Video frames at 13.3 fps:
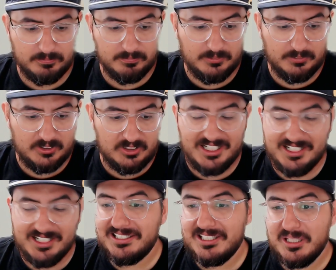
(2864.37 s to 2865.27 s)
dig
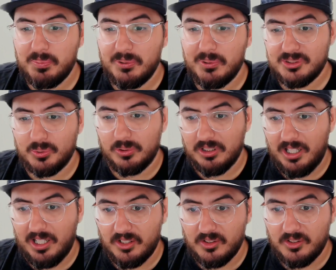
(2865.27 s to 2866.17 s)
deep into a lot
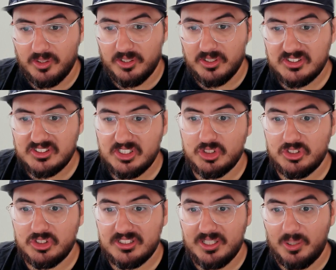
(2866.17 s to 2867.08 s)
of the decisions
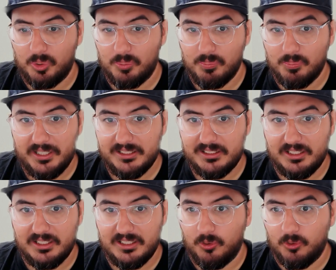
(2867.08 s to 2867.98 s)
that we're making
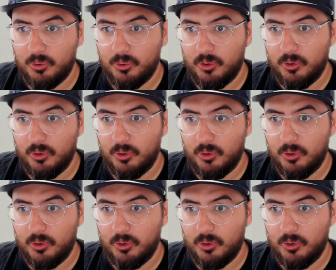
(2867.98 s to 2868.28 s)
for,